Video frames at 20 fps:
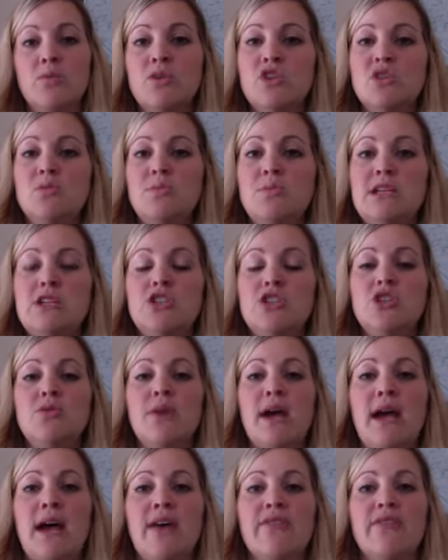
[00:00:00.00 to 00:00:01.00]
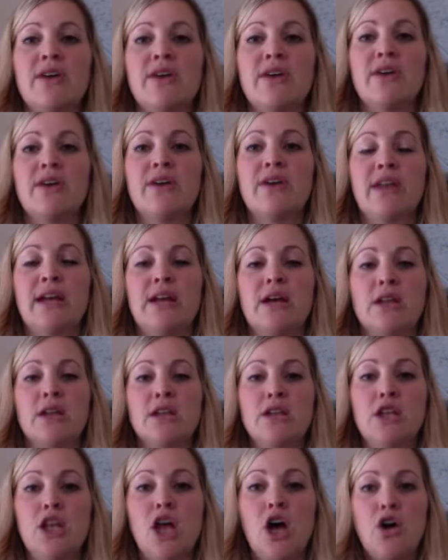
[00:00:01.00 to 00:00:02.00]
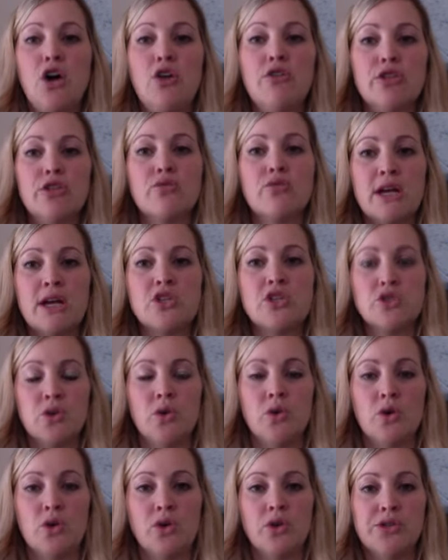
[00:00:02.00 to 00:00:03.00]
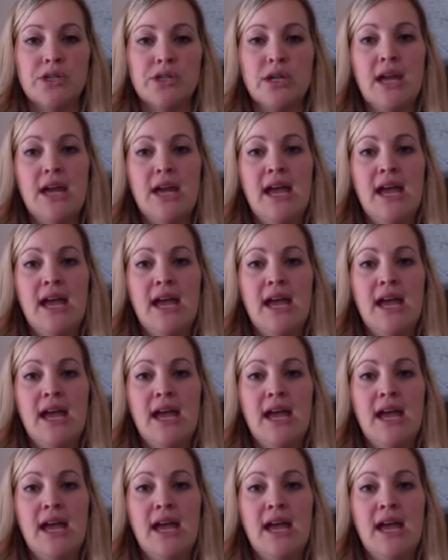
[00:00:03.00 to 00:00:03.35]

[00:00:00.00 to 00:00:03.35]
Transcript: which means you have kind of like a low threshold,